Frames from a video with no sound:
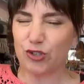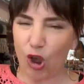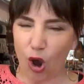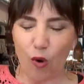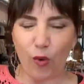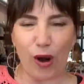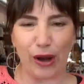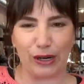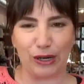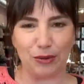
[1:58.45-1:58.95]

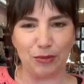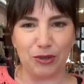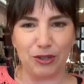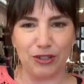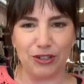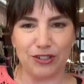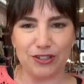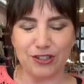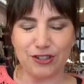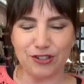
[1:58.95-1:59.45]
So
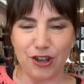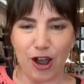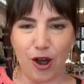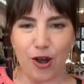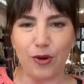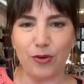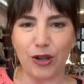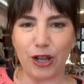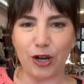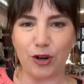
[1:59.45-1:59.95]
wearable,
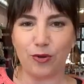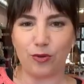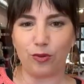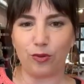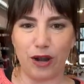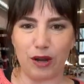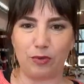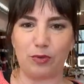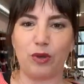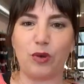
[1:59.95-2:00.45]
so
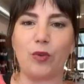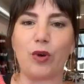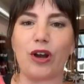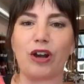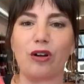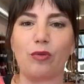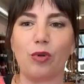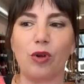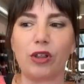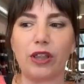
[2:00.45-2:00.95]
incredibly
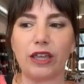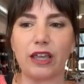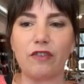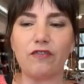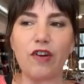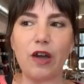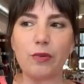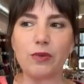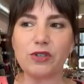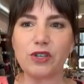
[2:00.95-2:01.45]
wearable. Like
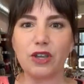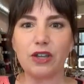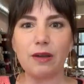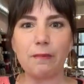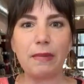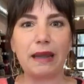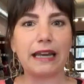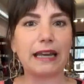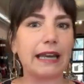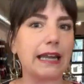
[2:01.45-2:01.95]
if I was
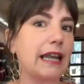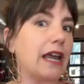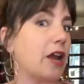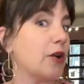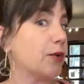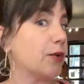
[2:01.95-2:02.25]
gonna make it